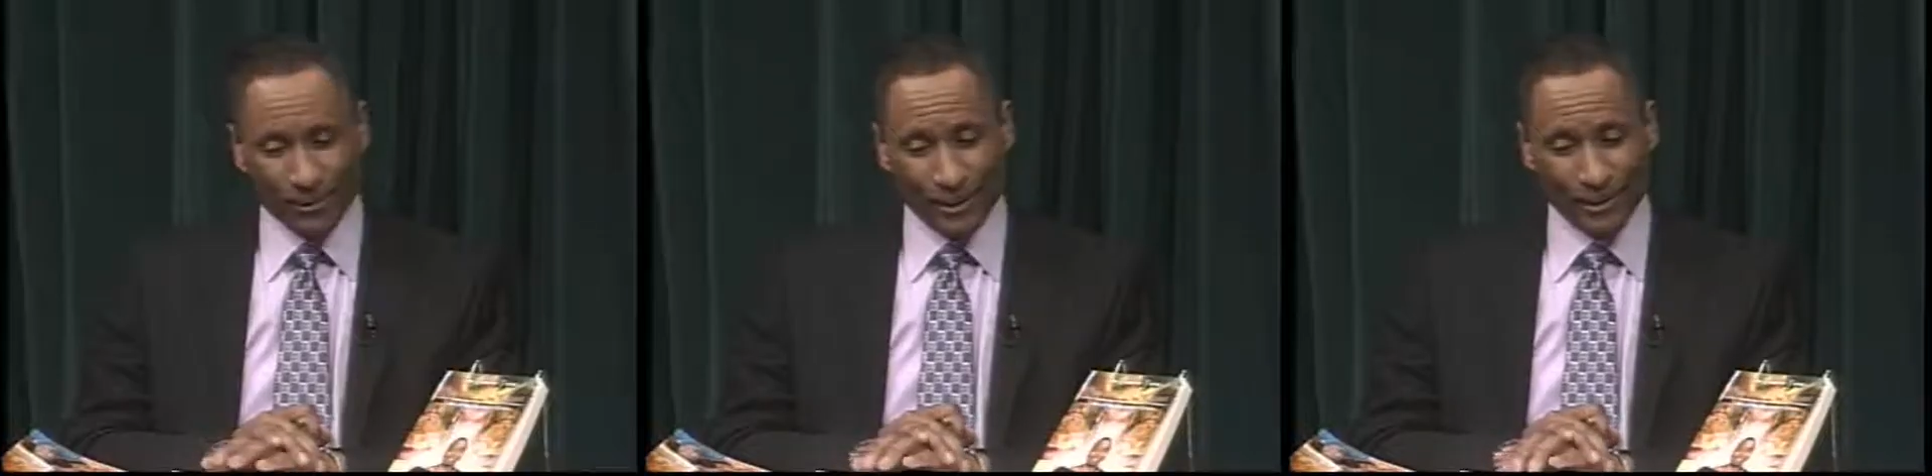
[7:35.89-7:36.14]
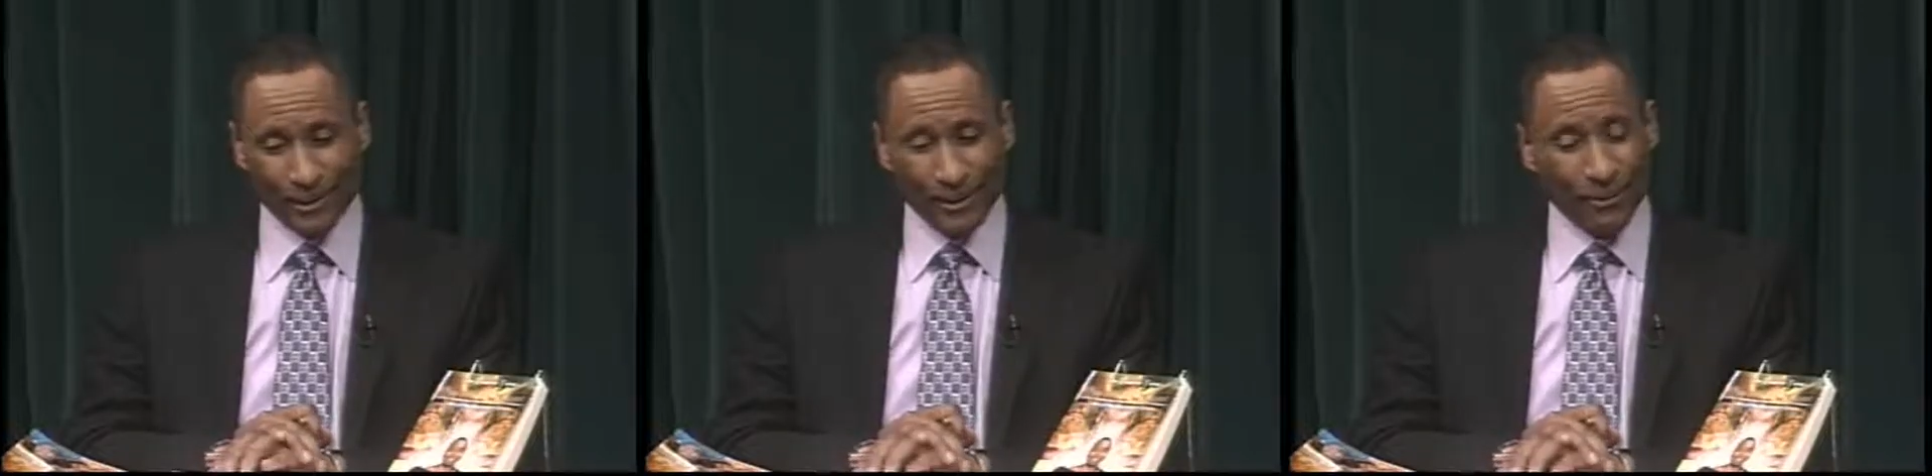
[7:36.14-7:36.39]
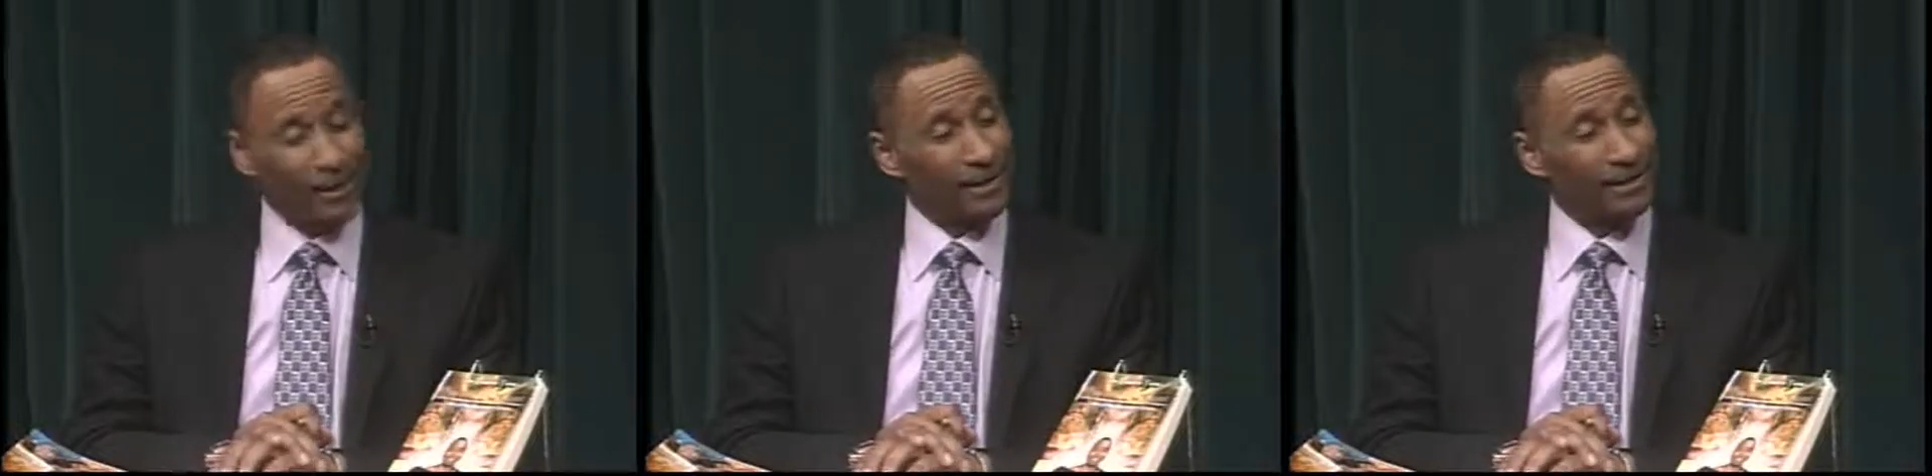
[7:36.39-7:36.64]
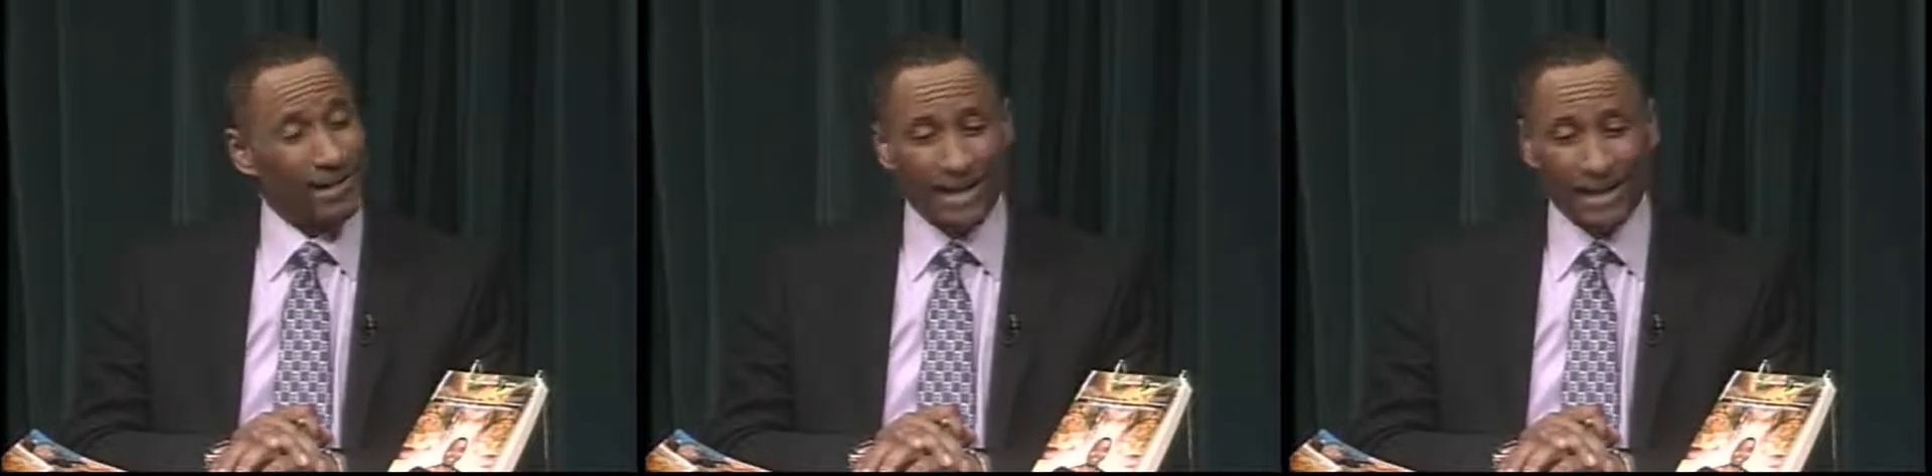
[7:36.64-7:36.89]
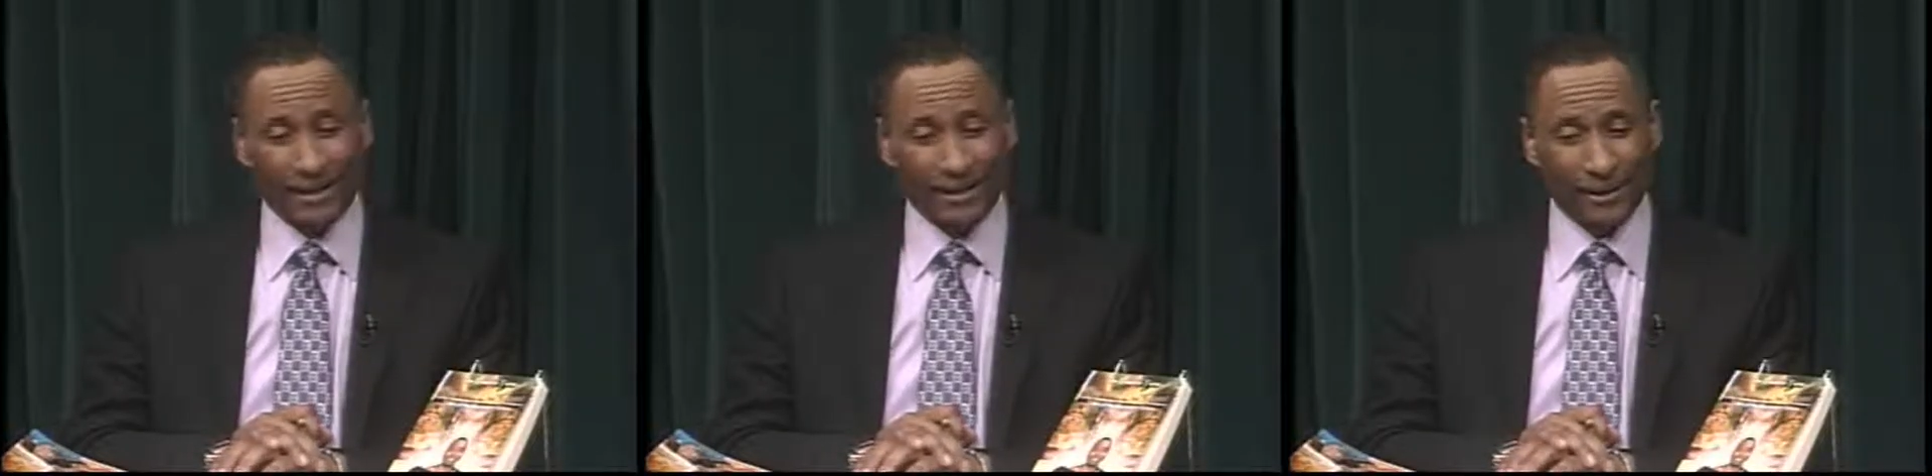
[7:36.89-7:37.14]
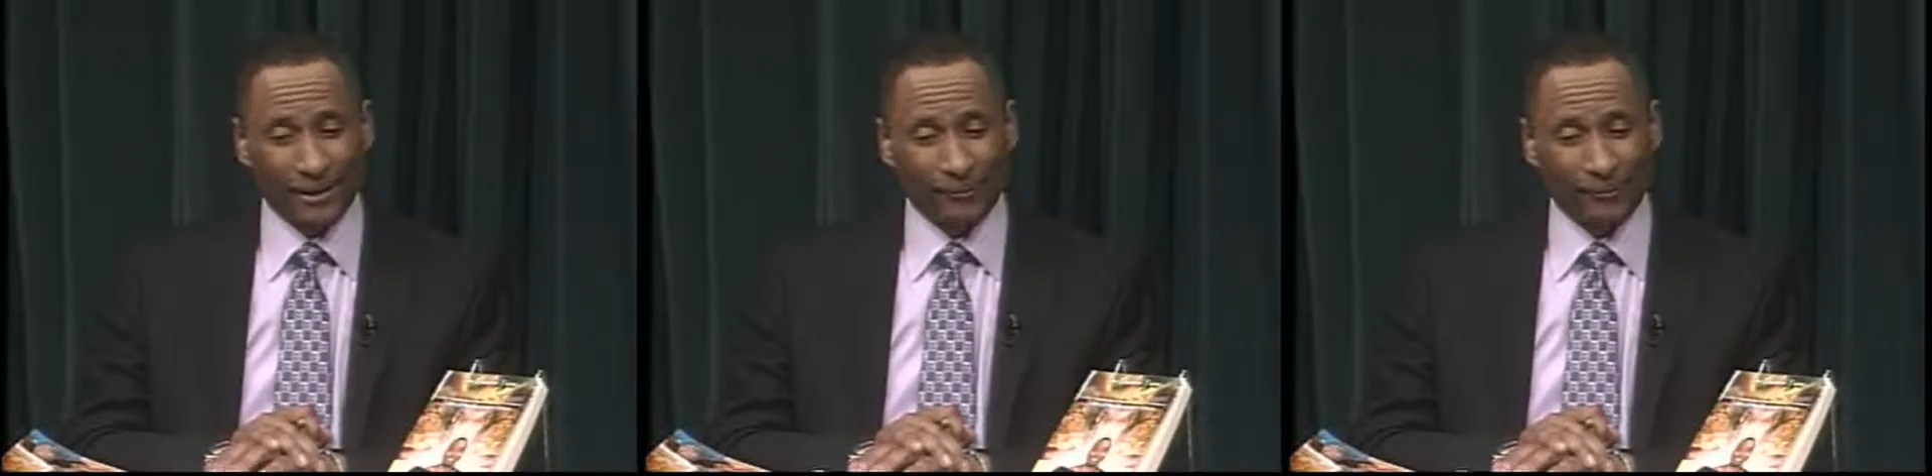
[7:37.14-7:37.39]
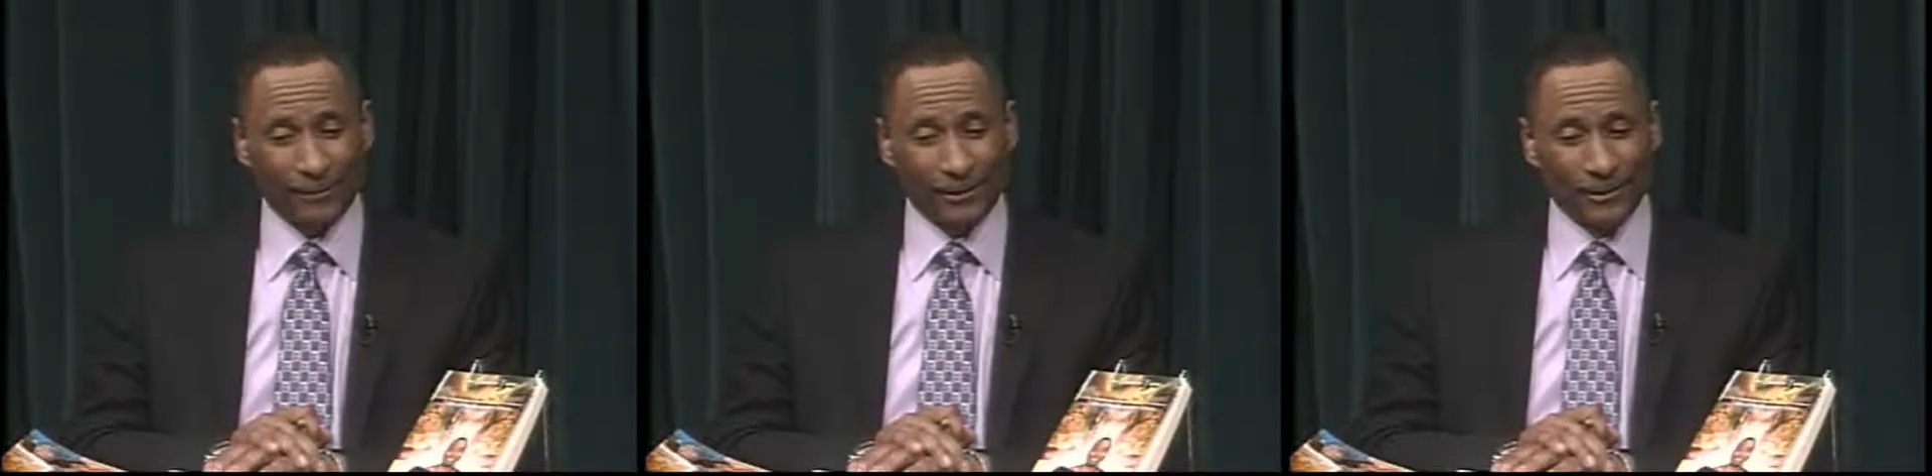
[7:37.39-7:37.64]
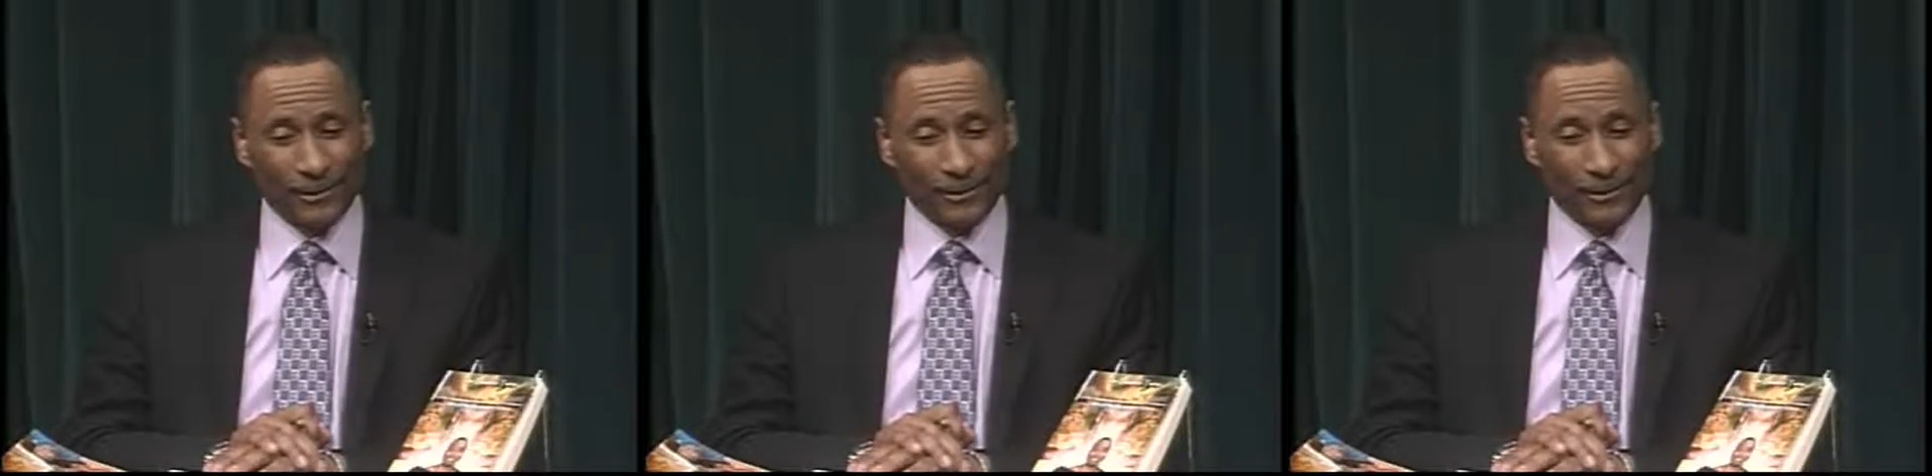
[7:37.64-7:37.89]
Well, you know what, I
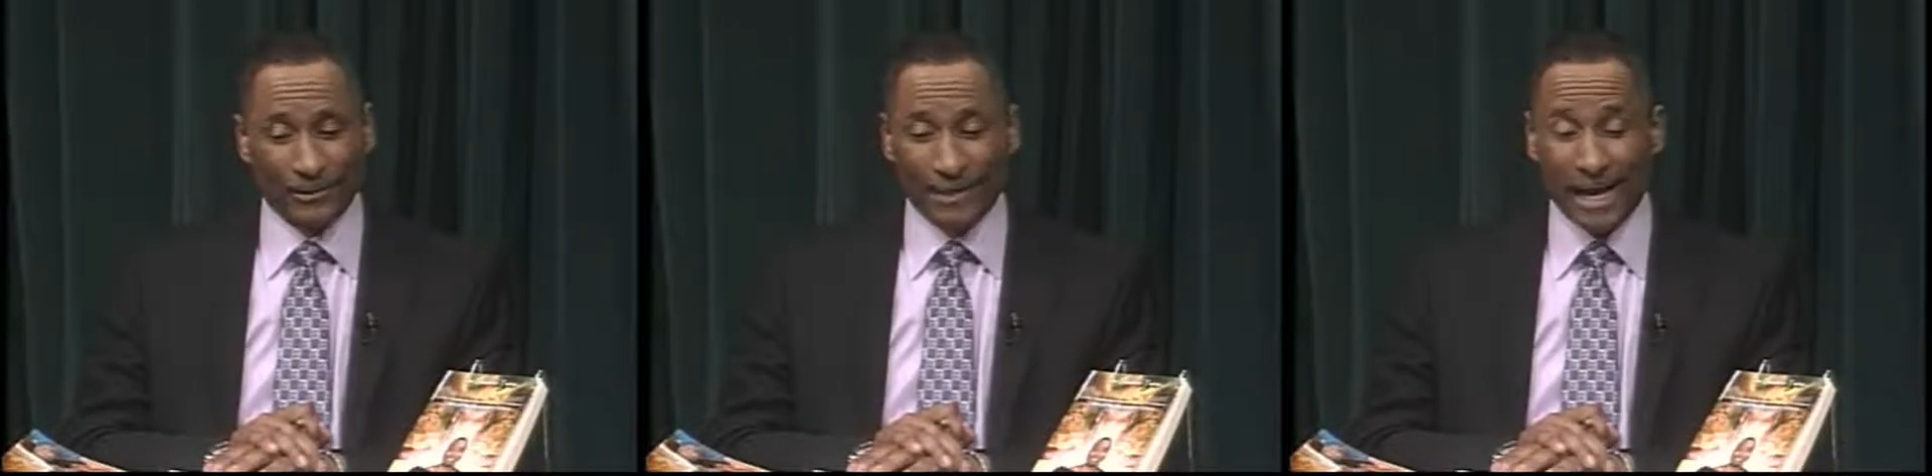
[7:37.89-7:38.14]
was